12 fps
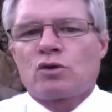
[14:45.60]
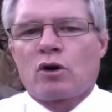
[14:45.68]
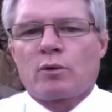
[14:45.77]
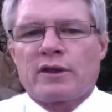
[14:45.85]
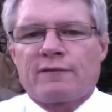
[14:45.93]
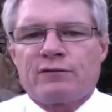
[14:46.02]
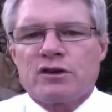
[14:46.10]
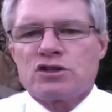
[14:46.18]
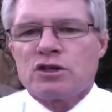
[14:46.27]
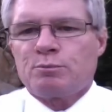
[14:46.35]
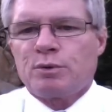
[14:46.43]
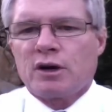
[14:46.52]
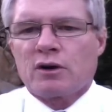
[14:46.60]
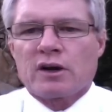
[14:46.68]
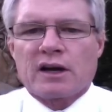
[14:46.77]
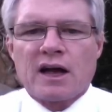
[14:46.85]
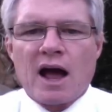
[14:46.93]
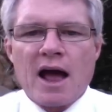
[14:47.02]
door with a fishing pier
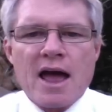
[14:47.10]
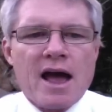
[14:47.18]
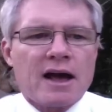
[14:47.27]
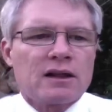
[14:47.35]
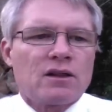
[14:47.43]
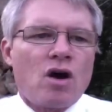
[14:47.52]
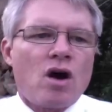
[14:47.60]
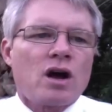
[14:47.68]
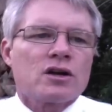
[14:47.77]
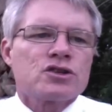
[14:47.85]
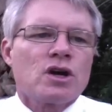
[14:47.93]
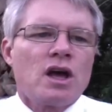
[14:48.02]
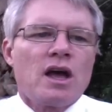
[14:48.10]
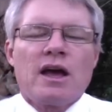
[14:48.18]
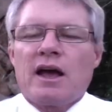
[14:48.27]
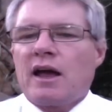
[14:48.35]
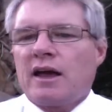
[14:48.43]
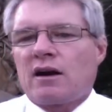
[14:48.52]
and a kayak launch.
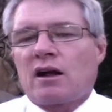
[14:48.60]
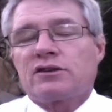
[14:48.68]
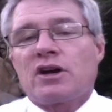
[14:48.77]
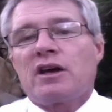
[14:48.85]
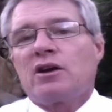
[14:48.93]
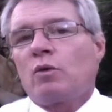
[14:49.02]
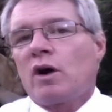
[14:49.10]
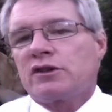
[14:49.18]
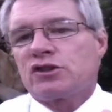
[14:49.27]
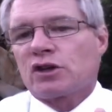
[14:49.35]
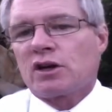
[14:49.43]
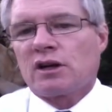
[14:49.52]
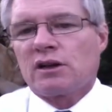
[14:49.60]
And I'll tell you what, you're going